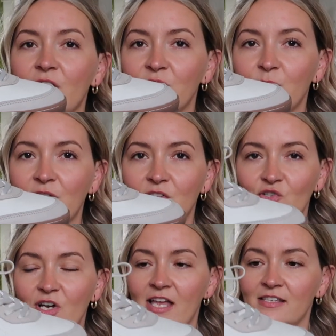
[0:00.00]
nice with this
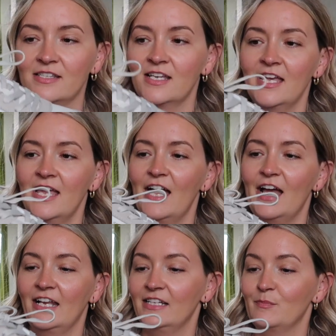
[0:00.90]
dress
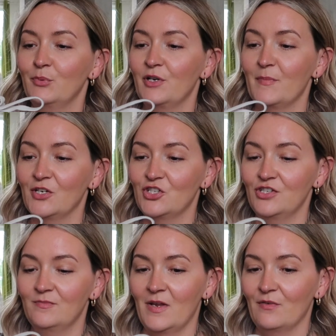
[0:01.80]
and pretty
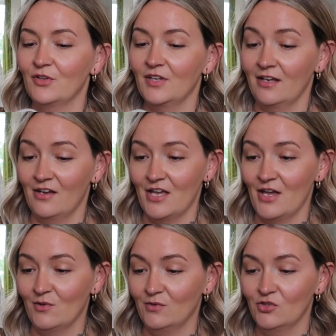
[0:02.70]
much everything
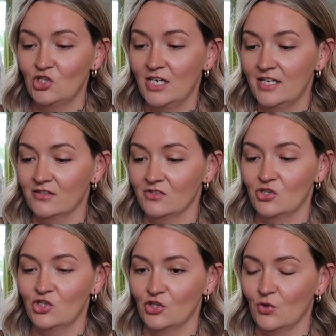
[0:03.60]
I own.
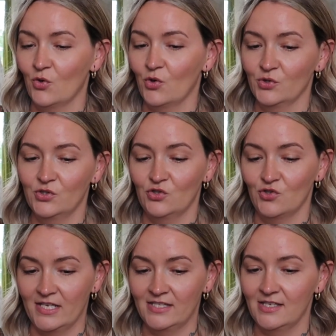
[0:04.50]
Jeans, shorts,
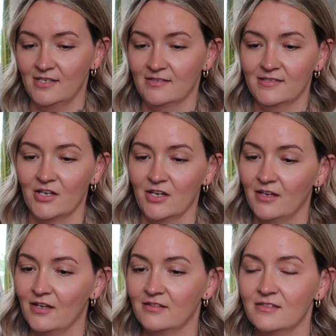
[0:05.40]
dresses,
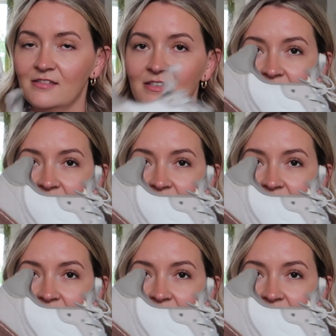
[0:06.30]
skirts.